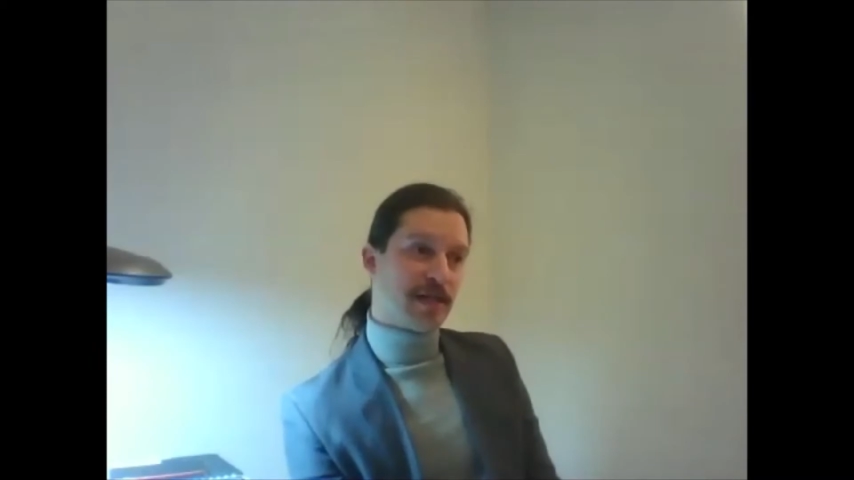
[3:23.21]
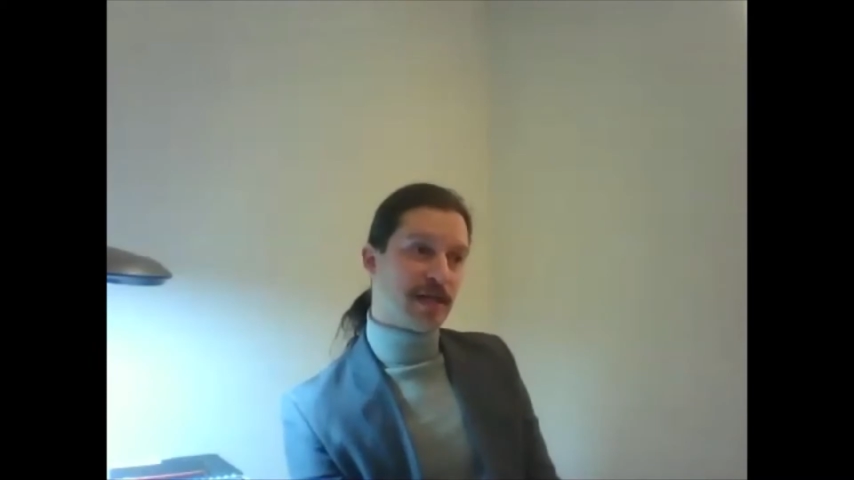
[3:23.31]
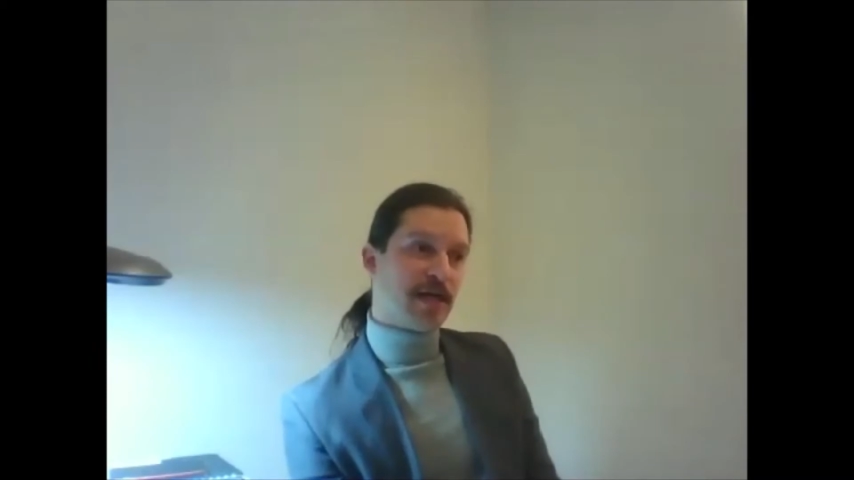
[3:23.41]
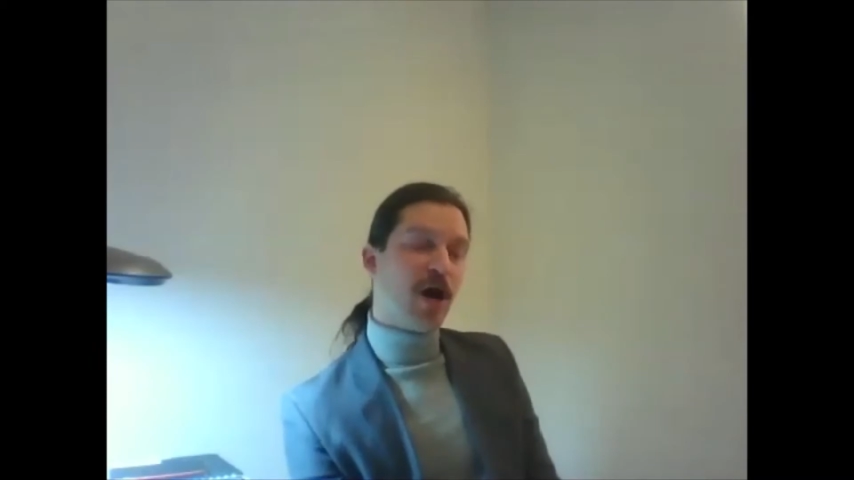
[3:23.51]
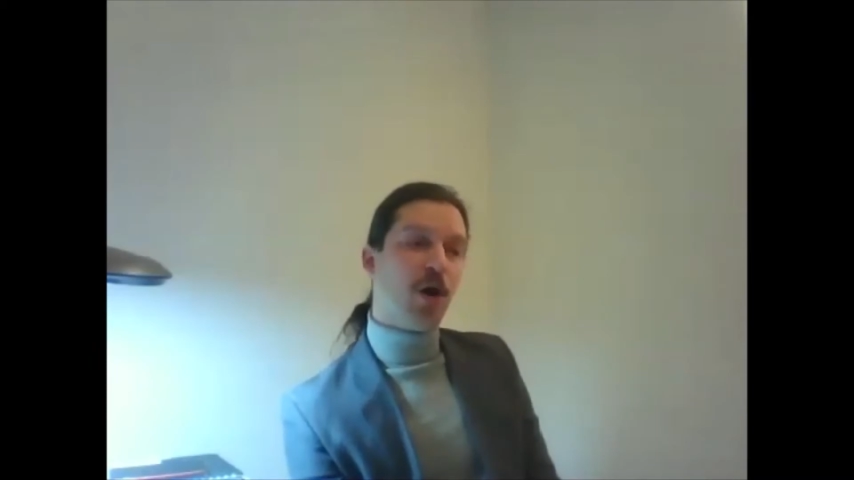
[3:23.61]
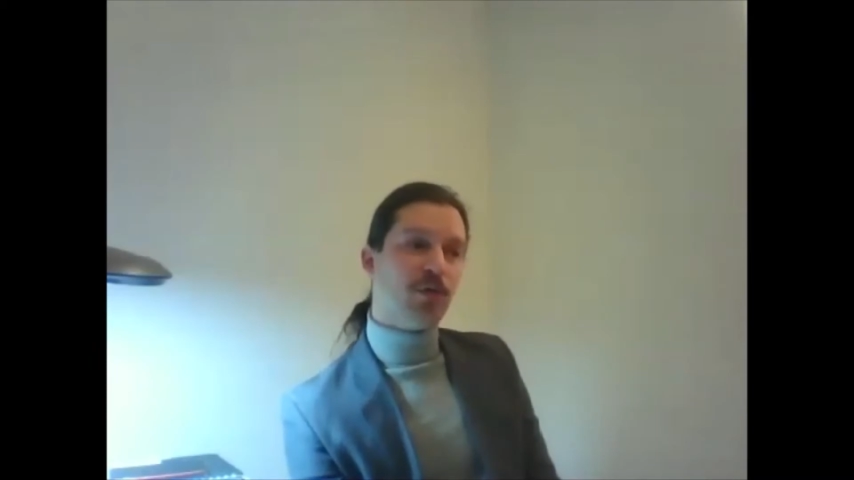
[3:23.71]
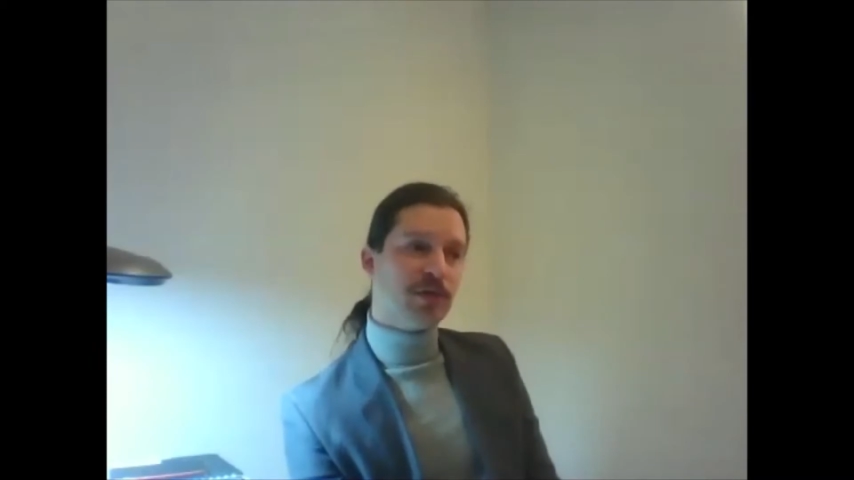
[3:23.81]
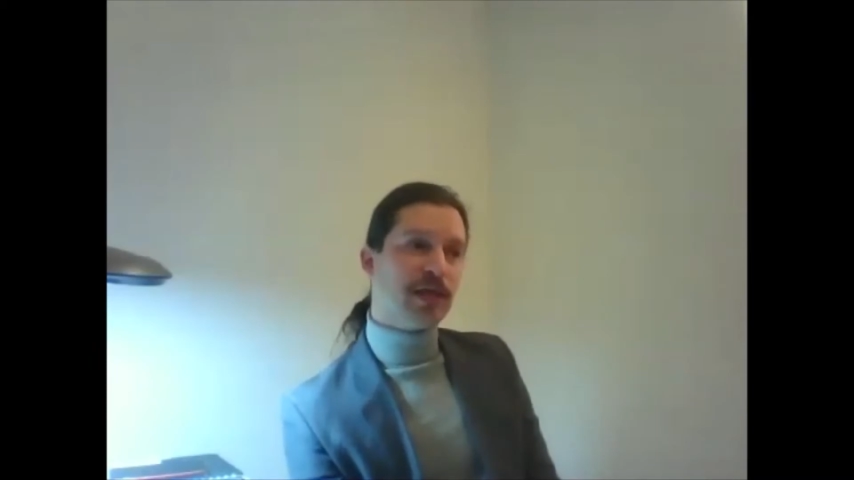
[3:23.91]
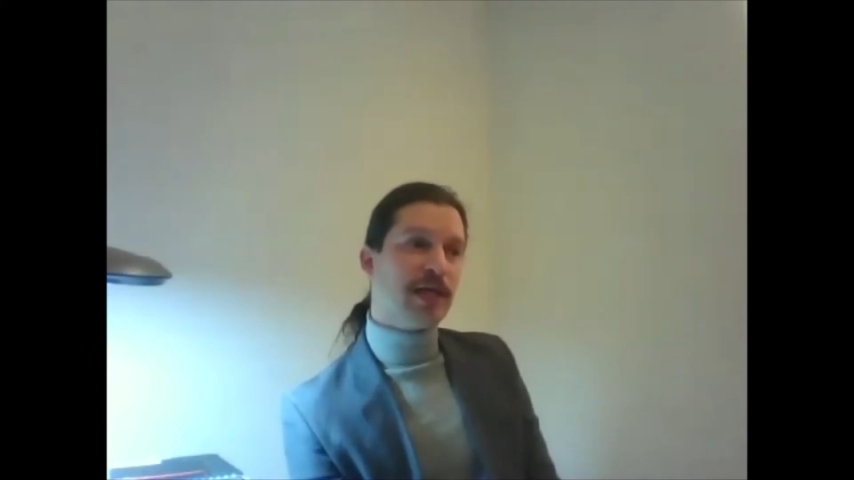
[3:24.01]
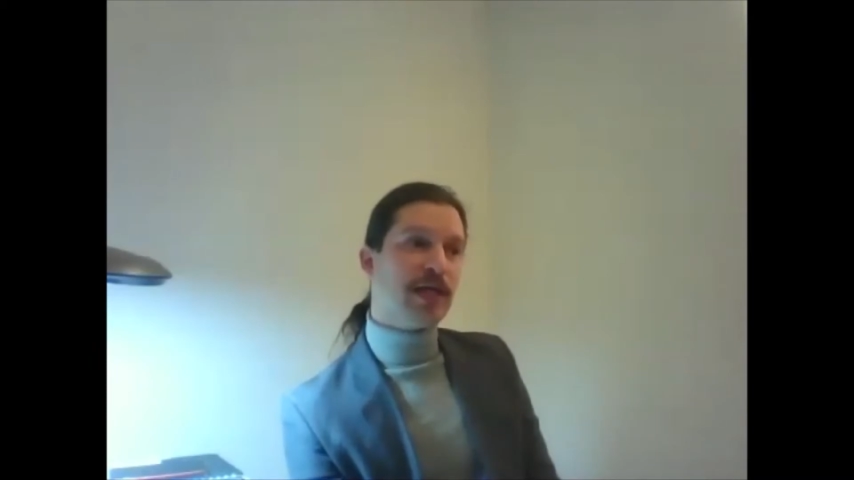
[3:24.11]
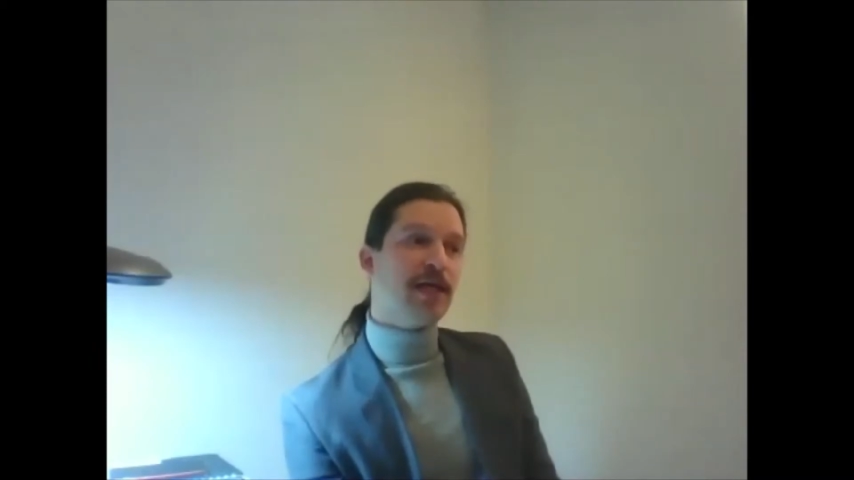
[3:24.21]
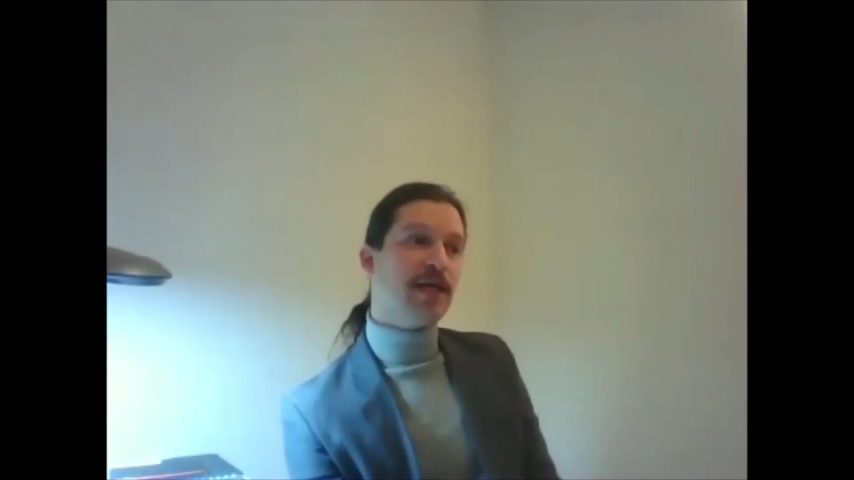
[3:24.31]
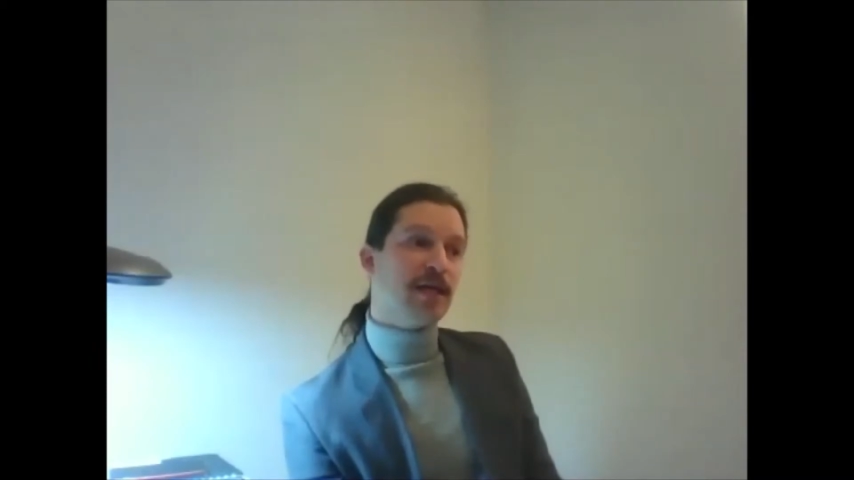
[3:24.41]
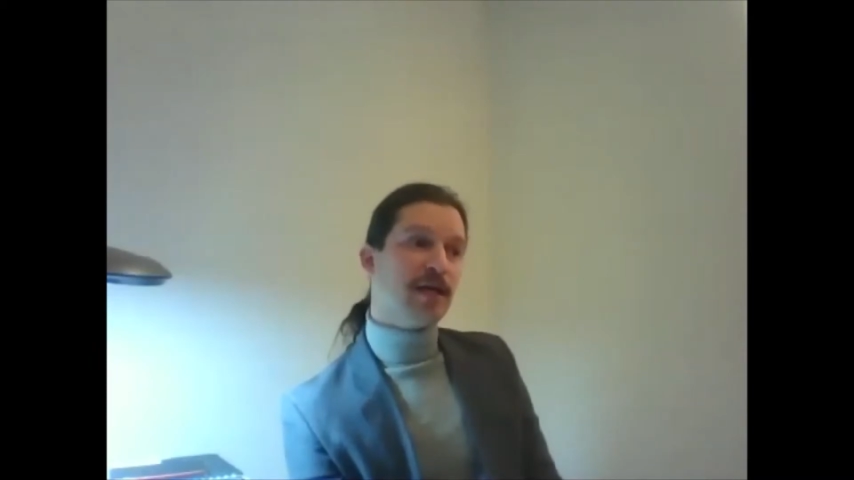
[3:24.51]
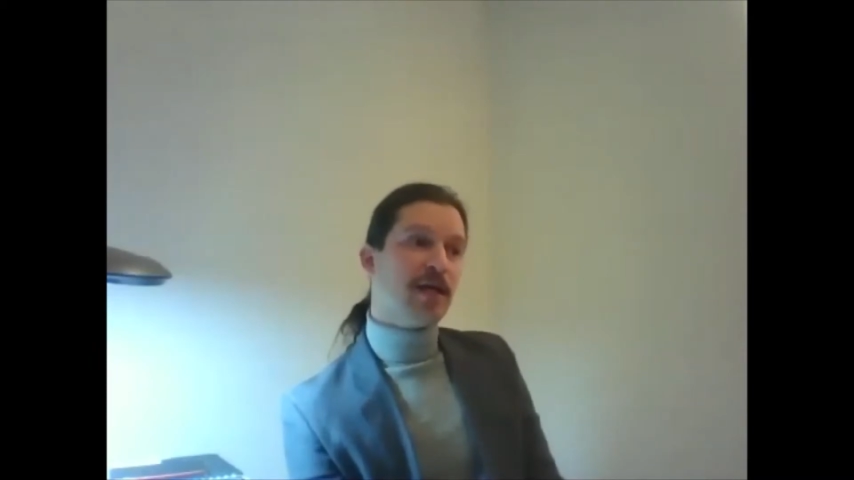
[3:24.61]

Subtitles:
the only